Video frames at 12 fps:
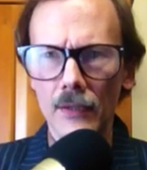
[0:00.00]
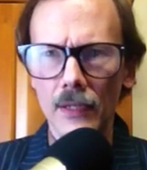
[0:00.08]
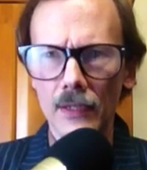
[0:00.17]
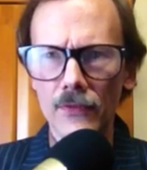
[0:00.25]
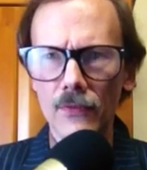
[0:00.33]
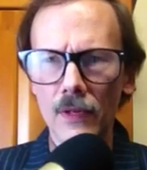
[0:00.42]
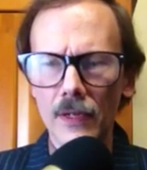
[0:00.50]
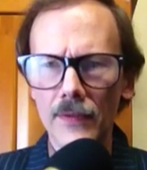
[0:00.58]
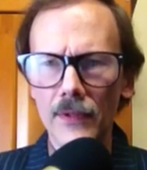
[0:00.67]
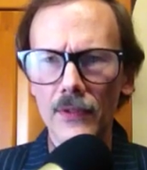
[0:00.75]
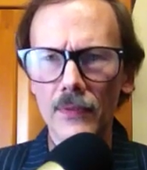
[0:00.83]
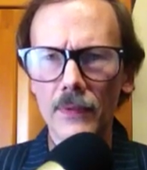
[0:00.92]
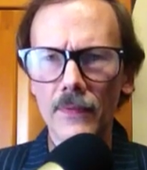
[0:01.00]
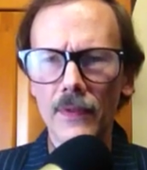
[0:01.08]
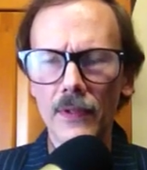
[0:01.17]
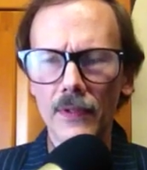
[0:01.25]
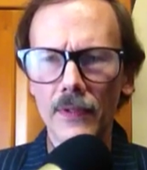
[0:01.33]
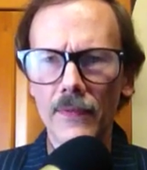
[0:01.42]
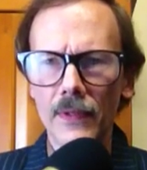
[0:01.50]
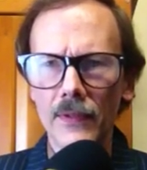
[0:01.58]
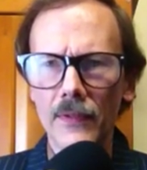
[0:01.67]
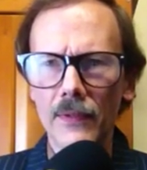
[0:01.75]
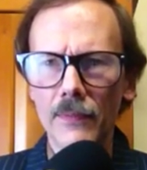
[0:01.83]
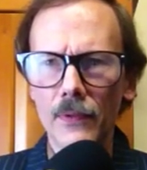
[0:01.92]
That's why this will be very,
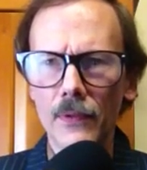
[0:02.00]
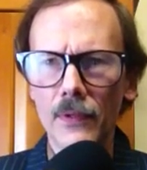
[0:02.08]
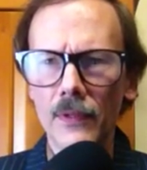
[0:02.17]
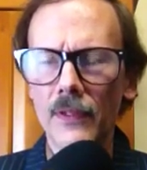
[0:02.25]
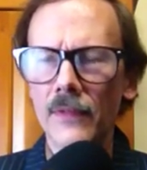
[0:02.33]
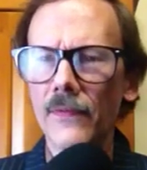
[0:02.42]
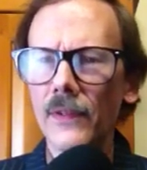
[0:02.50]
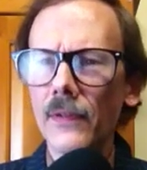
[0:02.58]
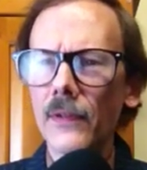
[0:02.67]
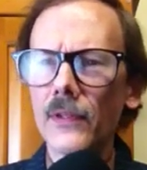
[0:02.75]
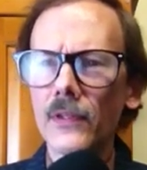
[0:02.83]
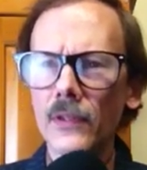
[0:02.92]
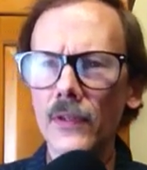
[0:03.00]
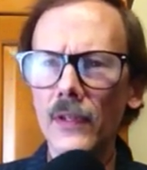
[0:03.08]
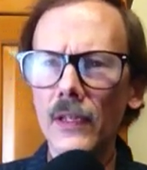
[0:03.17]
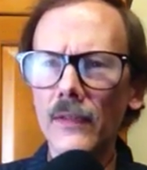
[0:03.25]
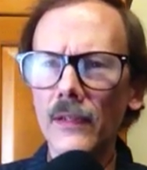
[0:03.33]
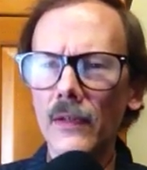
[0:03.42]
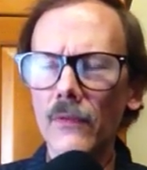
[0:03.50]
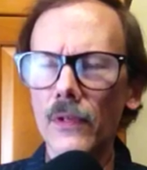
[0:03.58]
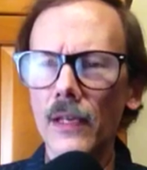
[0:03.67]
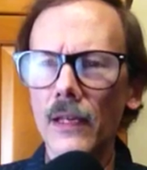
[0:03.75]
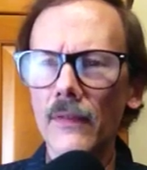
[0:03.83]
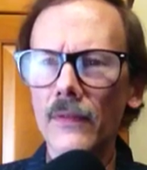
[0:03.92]
very important, and a very good thing that
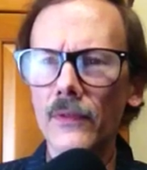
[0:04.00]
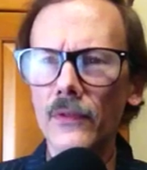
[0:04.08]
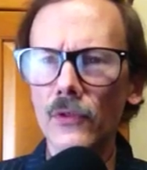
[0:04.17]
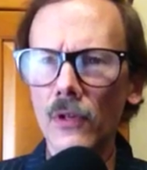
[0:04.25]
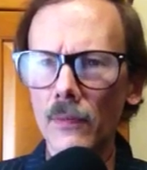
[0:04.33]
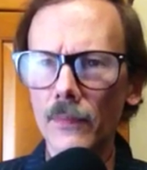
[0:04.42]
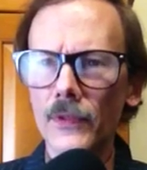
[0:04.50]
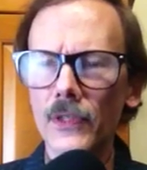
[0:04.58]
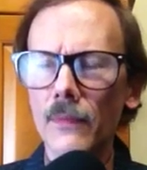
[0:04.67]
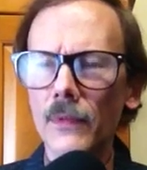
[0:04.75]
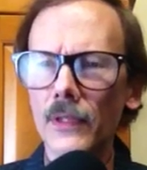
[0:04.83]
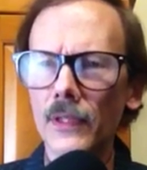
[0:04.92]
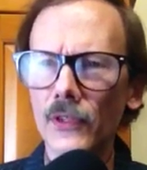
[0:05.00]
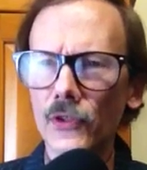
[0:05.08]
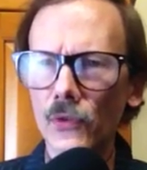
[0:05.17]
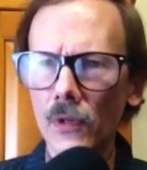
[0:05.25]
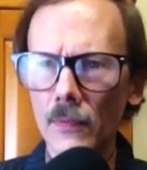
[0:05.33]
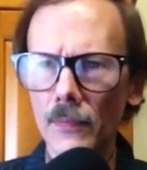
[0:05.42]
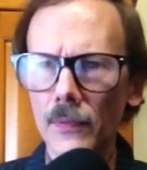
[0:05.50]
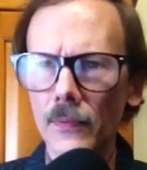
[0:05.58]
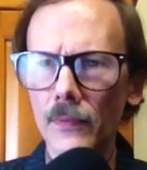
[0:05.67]
we have Trump, somebody like Trump,